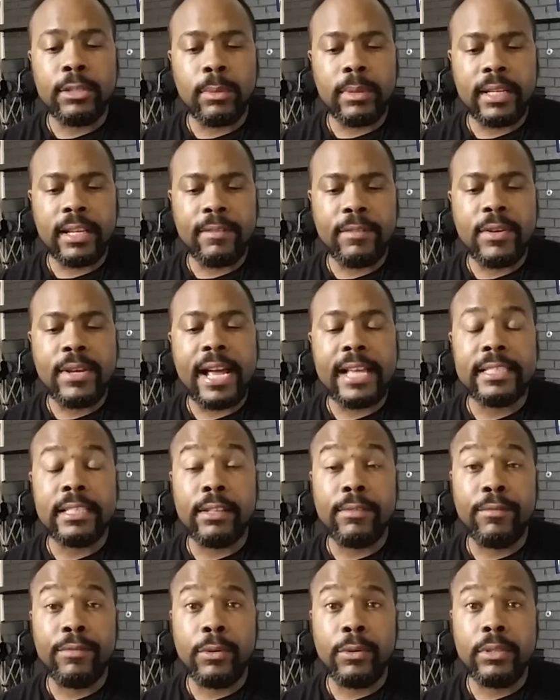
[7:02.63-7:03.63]
just want to give you guys
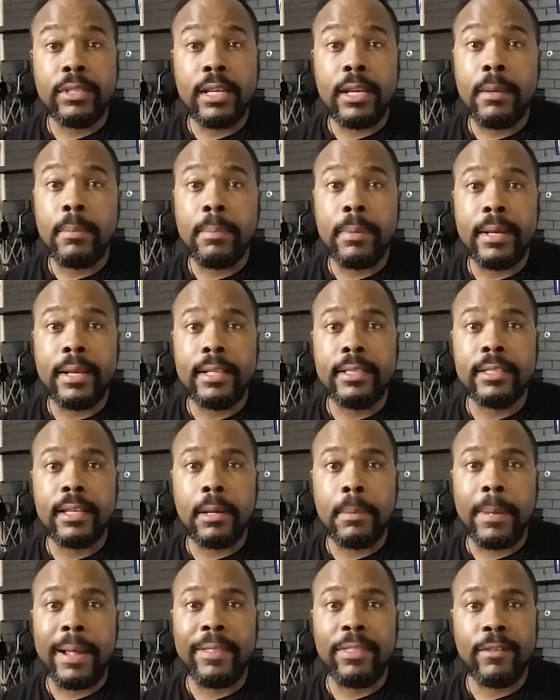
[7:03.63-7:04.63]
a few
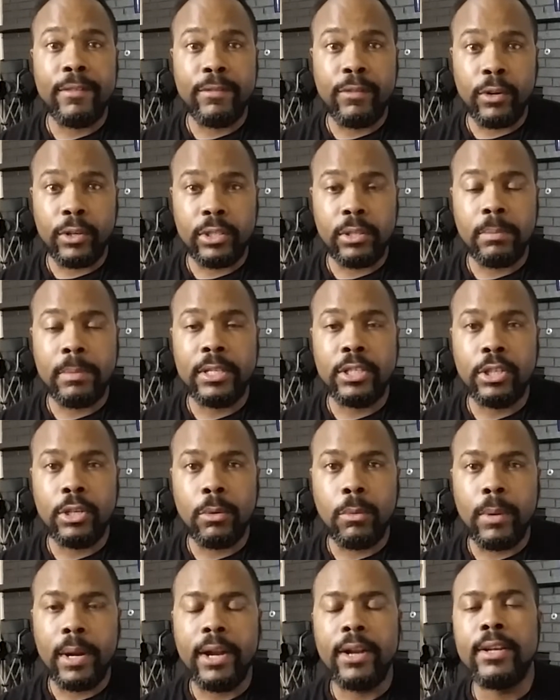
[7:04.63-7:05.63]
tidbits about the fourth
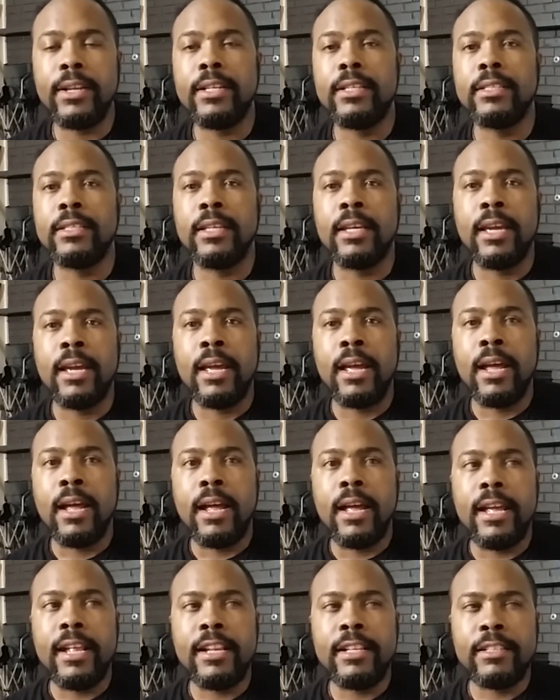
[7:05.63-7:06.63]
dimension awareness.
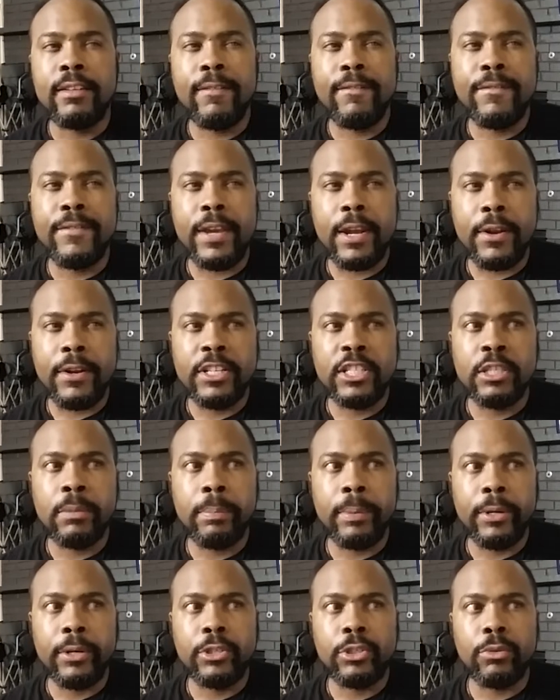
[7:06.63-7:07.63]
It is a very
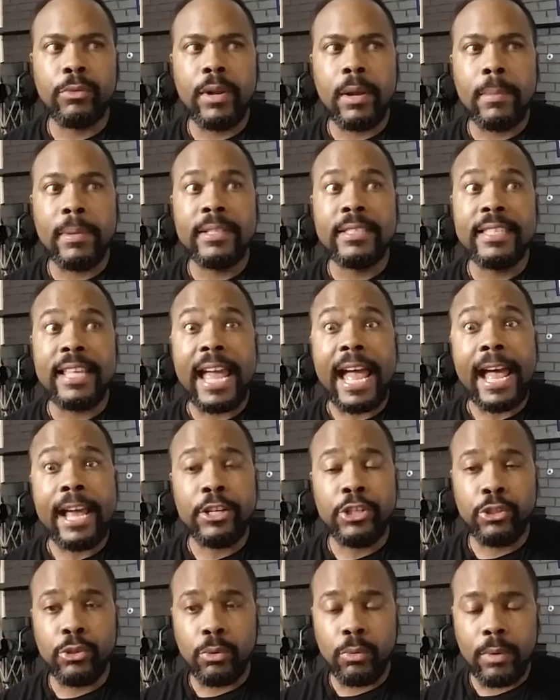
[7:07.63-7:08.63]
spiritual realm. It's the
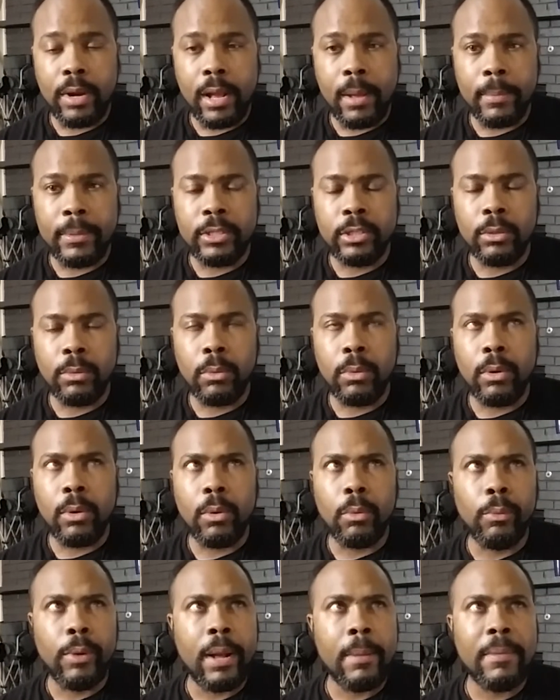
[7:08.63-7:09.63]
astral realm. It's the
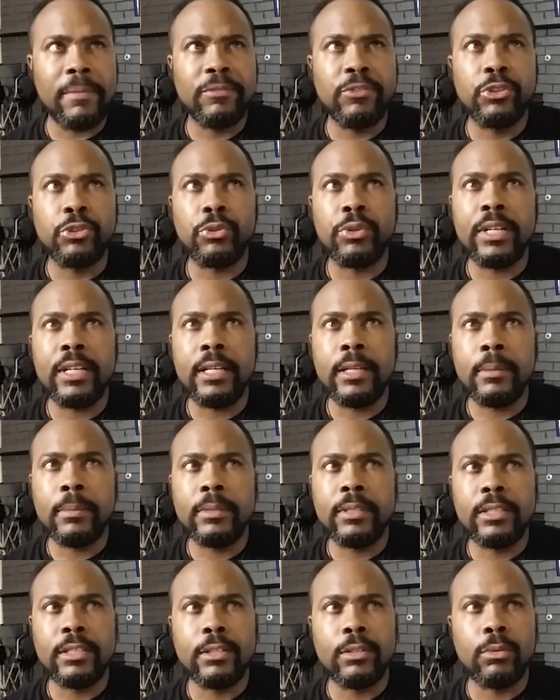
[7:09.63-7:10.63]
realm of
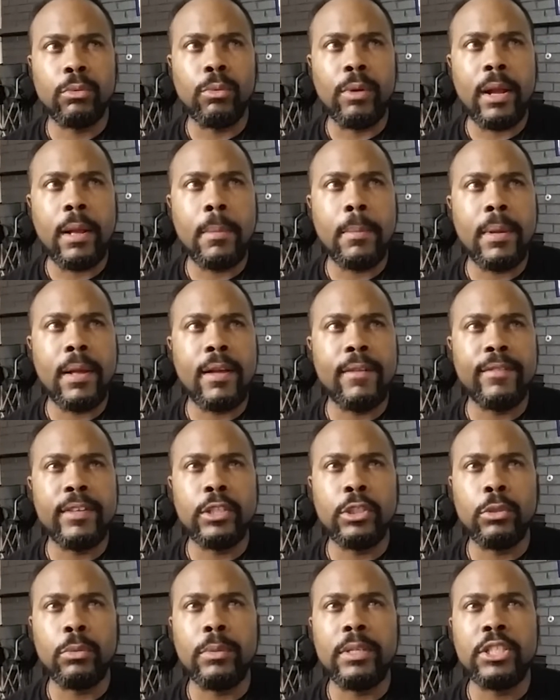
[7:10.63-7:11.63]
dreams. It's the realm of
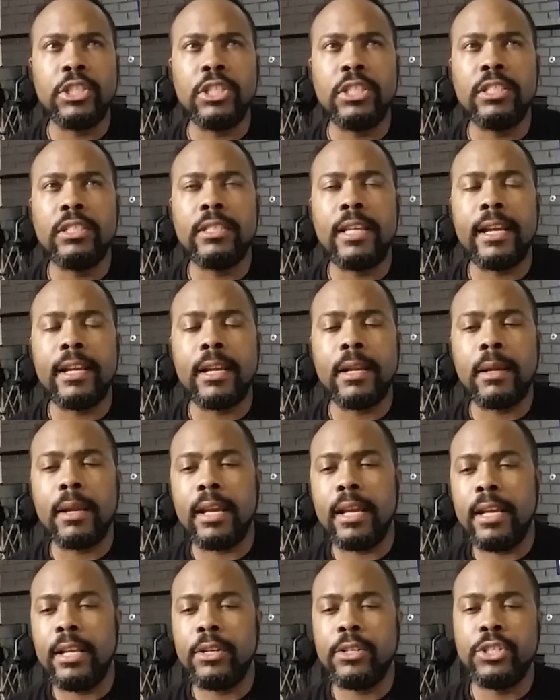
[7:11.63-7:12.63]
intuition,
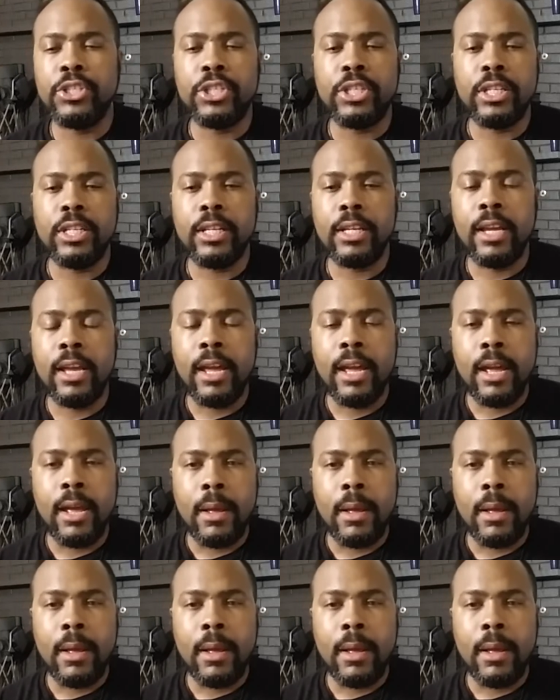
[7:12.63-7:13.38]
psychic energy,